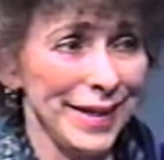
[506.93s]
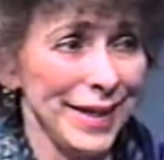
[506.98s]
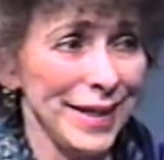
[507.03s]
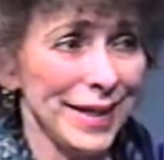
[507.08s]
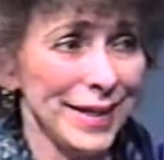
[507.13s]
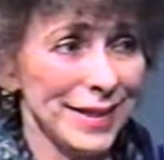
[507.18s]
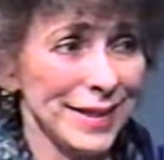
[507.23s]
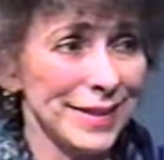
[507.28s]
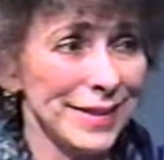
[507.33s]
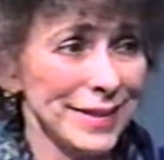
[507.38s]

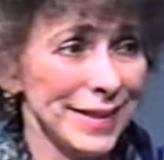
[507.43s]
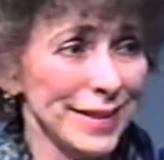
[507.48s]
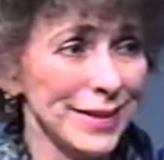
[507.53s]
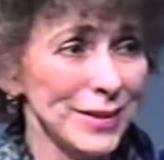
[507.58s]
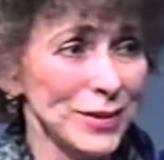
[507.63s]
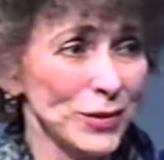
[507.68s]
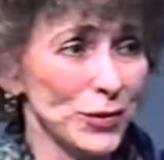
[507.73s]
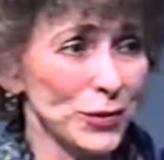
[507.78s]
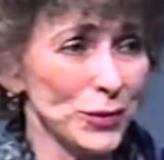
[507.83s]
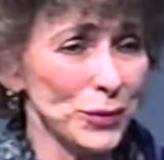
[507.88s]
And it, it
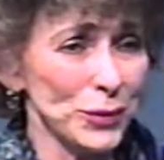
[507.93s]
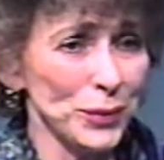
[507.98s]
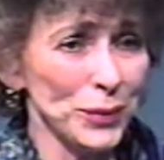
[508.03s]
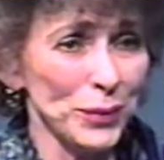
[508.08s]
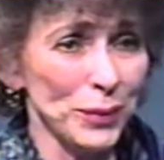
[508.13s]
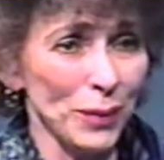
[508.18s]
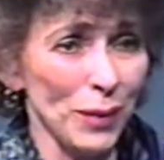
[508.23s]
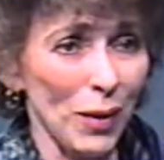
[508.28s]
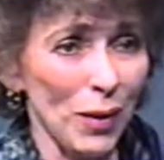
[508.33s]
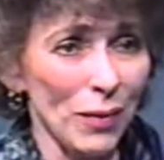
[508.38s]
is
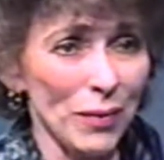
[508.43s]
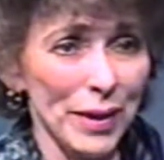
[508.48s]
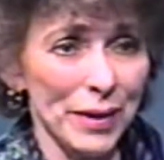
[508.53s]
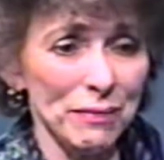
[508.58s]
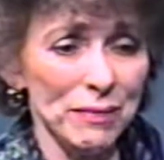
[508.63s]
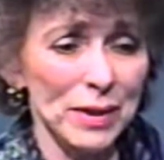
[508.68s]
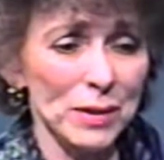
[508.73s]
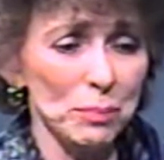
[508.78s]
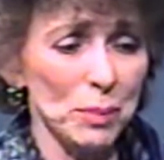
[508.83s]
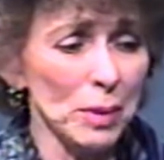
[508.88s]
true, all
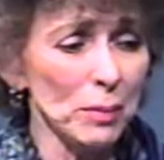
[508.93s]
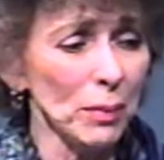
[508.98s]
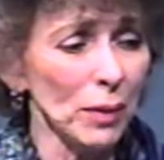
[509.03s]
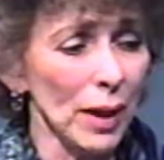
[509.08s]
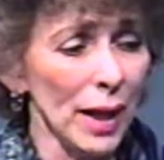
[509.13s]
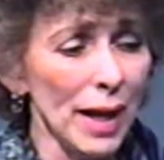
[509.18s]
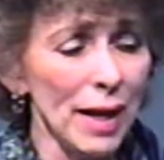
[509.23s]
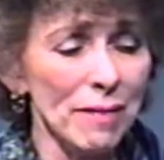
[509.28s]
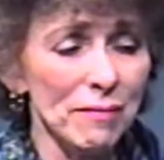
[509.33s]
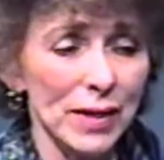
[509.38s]
that thing people
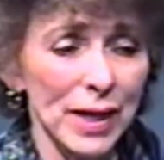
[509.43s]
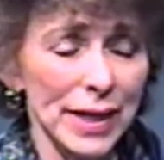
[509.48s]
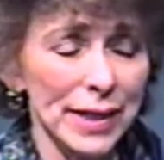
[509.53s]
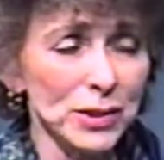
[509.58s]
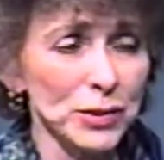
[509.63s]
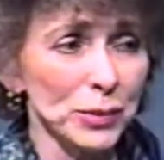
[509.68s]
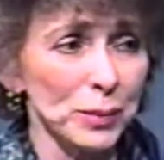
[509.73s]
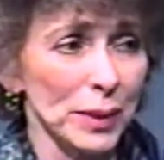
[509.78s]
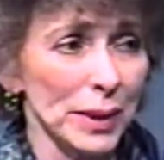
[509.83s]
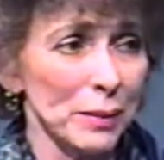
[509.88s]
have
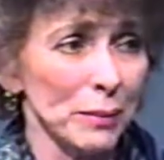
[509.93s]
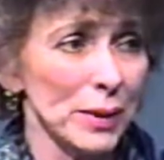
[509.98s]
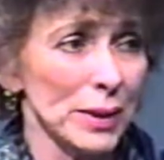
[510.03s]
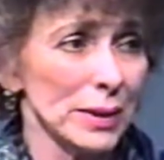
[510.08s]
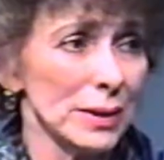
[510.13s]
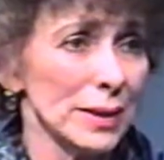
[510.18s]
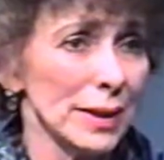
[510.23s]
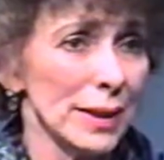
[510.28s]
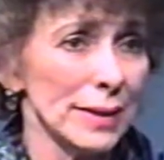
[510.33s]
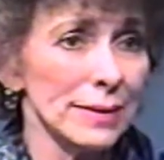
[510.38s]
actually, where
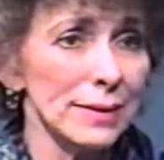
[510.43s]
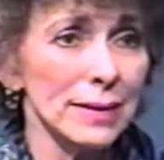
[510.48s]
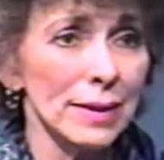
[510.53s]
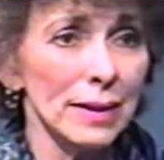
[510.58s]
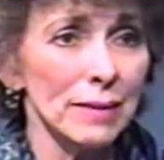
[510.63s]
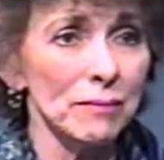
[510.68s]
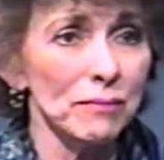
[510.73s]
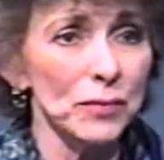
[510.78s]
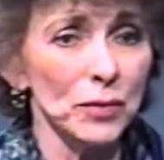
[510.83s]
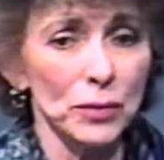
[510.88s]
it says,
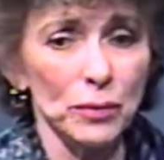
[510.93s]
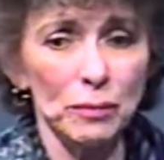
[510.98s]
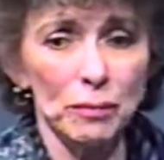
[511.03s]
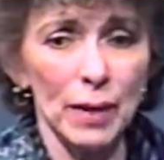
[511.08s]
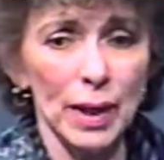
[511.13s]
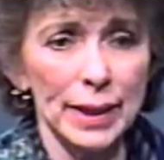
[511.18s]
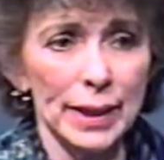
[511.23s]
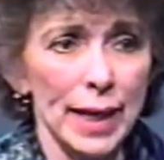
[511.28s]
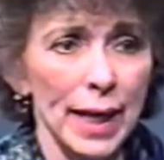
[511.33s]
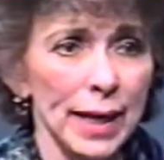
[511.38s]
uh, if your
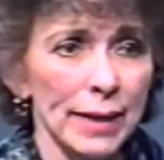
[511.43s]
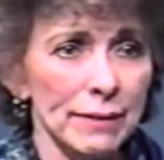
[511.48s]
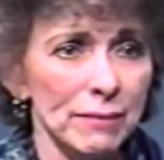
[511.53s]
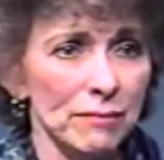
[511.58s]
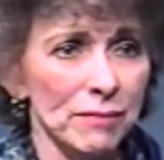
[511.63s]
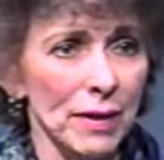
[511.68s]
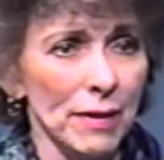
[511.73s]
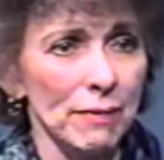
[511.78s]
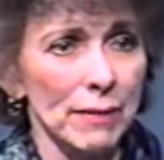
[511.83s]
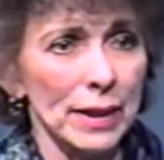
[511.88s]
right hand
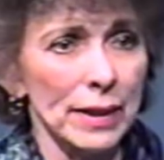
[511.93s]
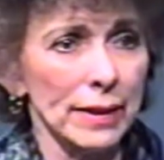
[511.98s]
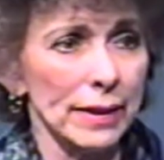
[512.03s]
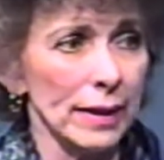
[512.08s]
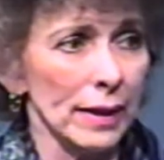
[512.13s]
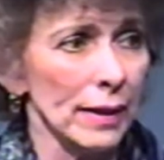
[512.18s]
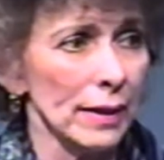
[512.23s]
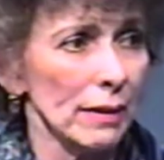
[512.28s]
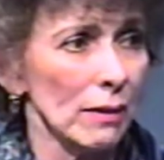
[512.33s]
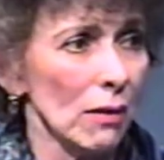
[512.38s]
offend thee,
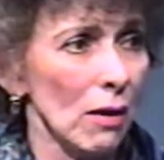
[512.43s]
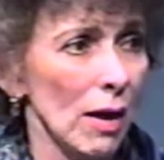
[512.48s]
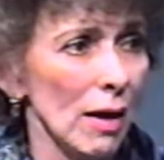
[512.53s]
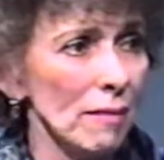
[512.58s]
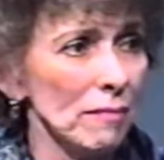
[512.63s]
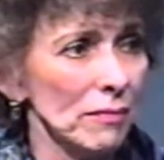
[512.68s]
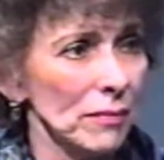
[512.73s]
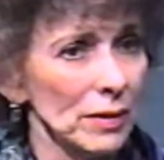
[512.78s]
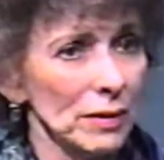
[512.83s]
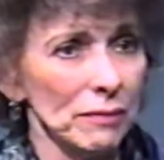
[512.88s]
cut it
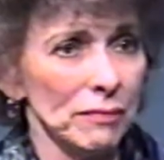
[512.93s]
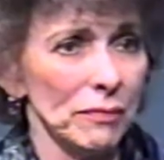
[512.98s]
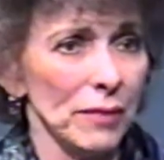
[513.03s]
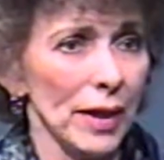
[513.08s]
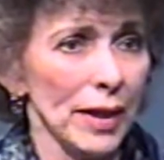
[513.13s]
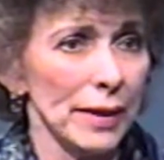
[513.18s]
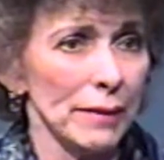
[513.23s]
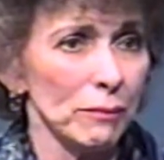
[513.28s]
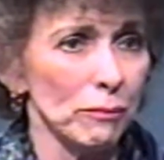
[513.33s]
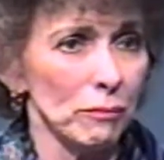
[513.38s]
off, and if
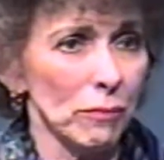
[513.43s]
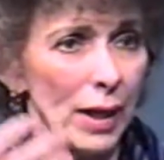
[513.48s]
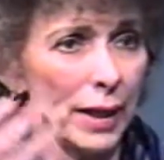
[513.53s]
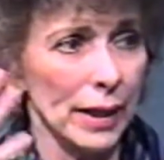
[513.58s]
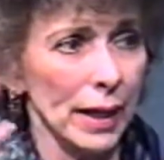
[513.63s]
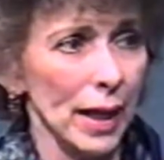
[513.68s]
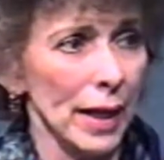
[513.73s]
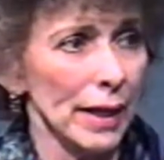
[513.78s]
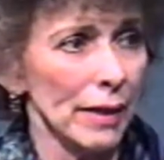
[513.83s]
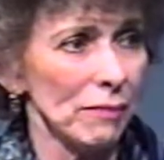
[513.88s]
thy
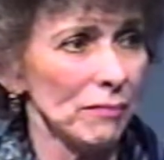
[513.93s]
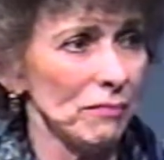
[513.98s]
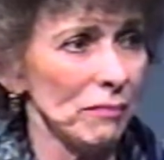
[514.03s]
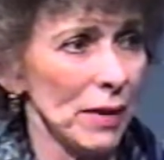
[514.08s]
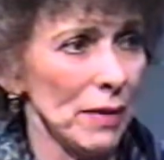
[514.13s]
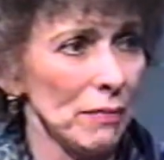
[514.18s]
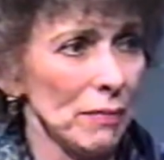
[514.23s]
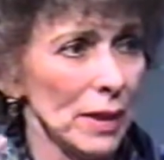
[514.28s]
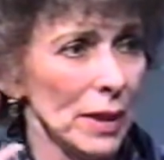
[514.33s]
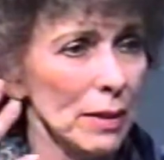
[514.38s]
right eye
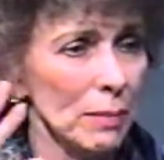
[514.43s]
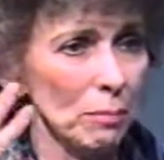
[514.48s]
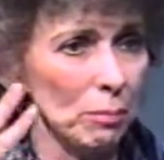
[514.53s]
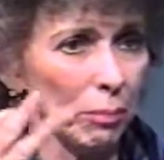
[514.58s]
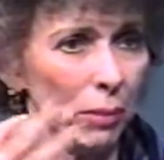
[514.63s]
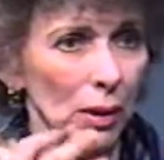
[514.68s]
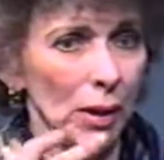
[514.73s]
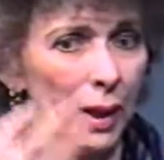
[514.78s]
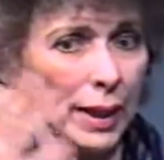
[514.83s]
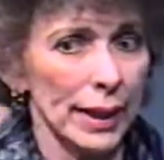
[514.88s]
offend thee,
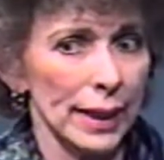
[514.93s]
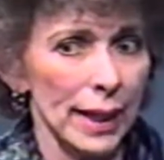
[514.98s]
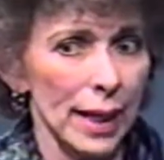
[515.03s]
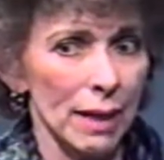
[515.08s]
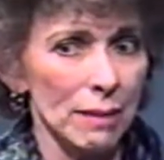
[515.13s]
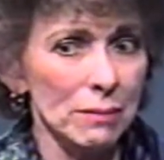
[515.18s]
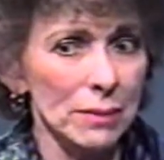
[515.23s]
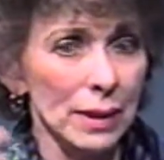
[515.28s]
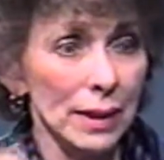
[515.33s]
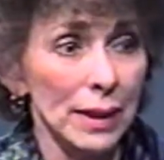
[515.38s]
pluck it
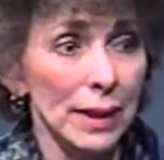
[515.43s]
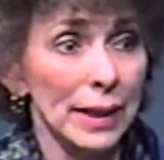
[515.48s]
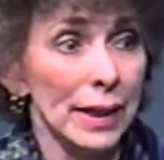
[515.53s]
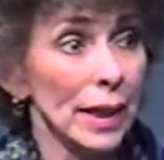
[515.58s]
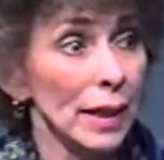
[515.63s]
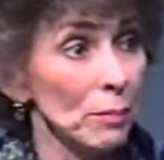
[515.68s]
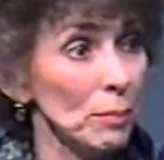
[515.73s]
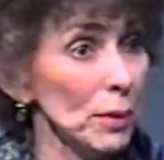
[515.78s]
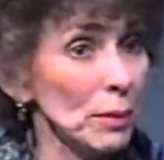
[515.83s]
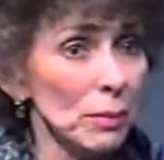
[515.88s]
out.
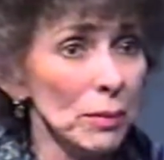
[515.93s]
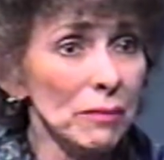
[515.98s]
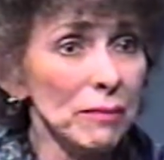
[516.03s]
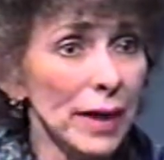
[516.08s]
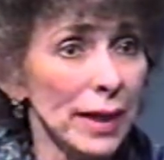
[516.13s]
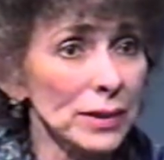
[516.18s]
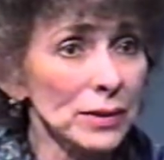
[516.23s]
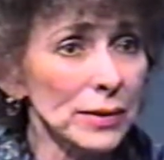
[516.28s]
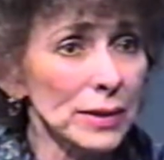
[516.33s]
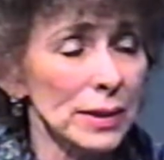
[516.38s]
And people have
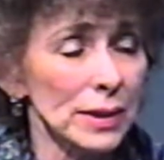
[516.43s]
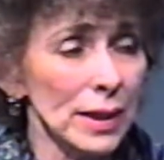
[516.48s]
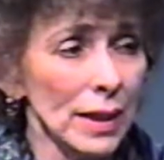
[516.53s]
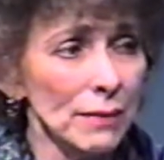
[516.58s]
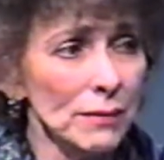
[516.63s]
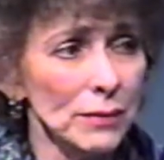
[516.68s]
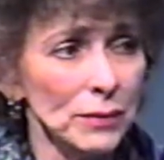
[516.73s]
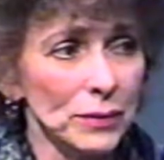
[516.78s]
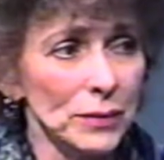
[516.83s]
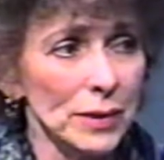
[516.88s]
actually
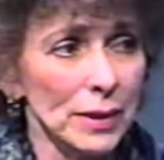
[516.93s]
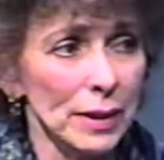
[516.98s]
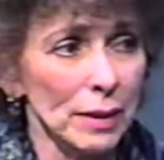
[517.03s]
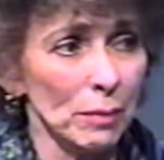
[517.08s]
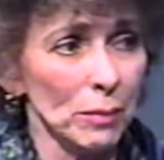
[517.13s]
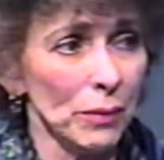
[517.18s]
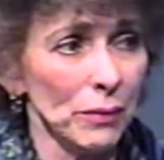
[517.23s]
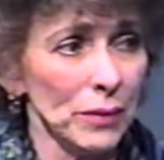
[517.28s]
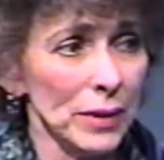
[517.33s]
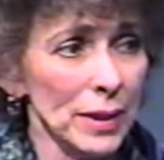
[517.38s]
done those
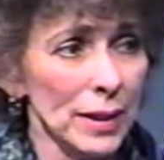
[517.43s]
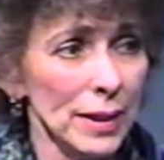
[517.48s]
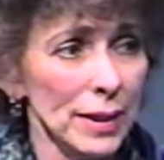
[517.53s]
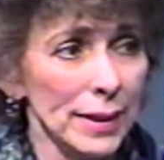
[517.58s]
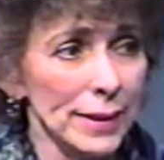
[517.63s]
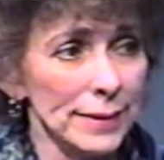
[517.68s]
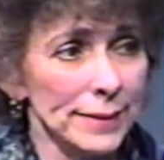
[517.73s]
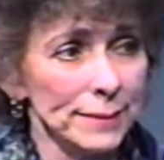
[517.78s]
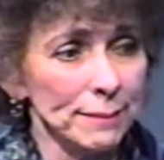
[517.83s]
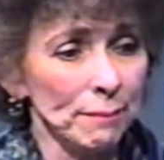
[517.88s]
terrible mm-hmm.
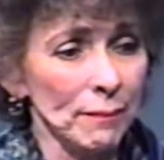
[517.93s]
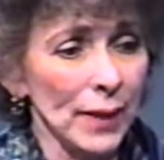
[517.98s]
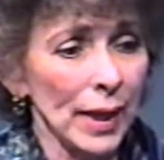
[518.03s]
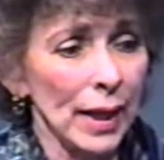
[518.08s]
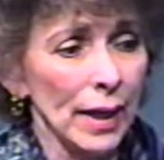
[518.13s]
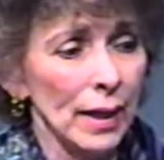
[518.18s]
things. Mm-hmm.